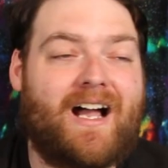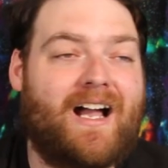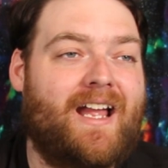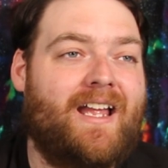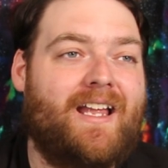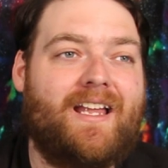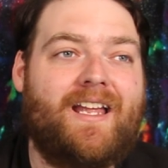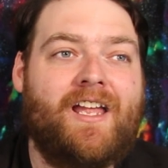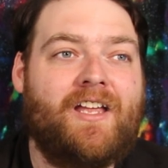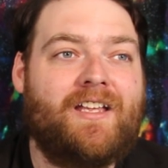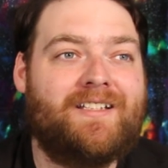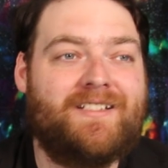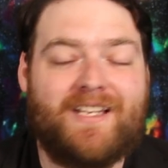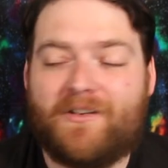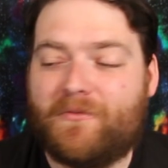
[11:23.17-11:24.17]
I
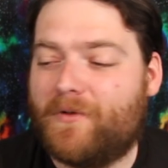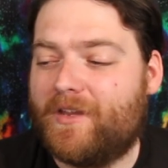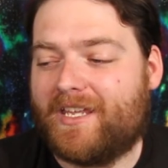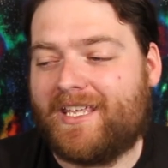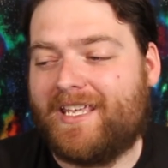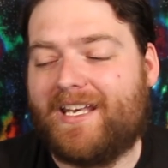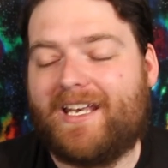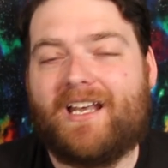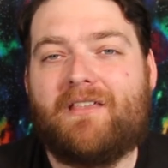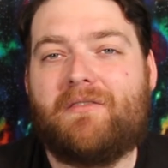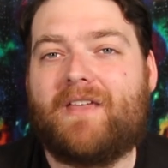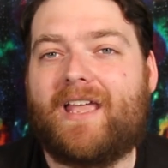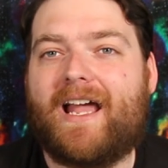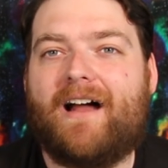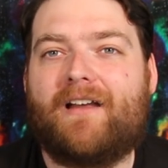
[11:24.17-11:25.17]
didn't really get
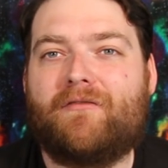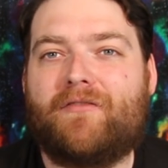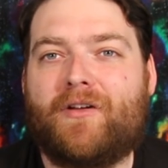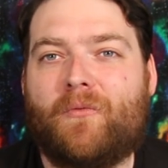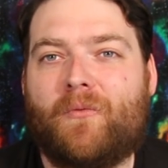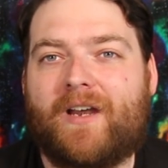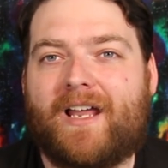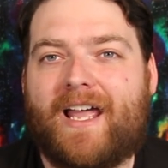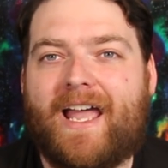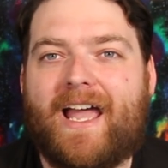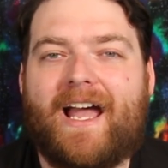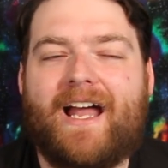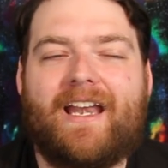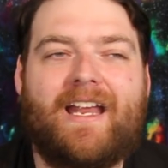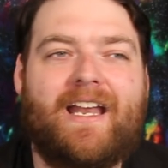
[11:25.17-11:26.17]
anything out of it when I
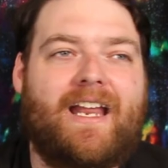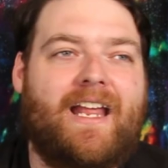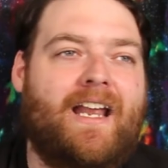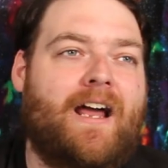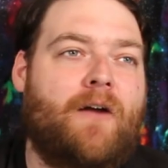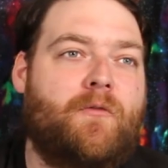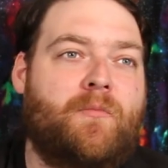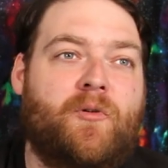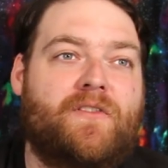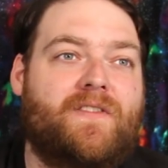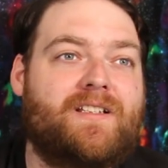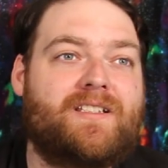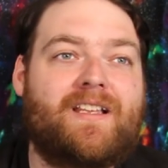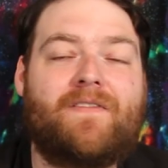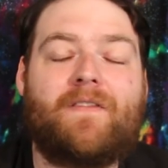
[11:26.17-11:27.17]
had it, and I would put
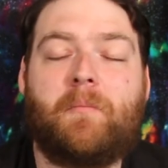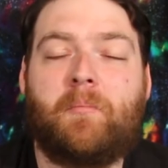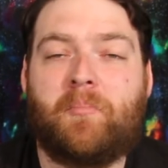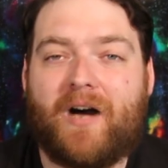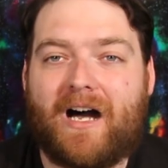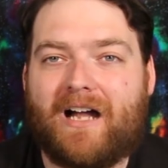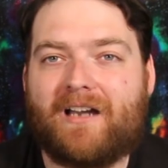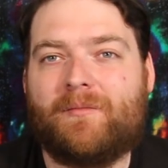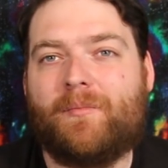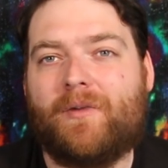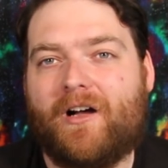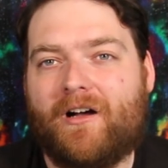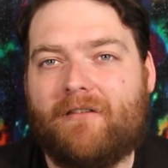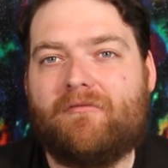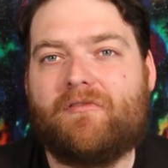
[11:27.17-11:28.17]
this at the bottom
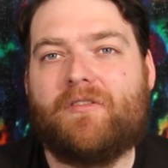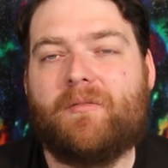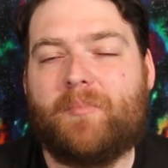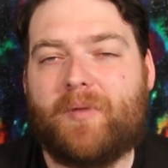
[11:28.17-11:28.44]
of the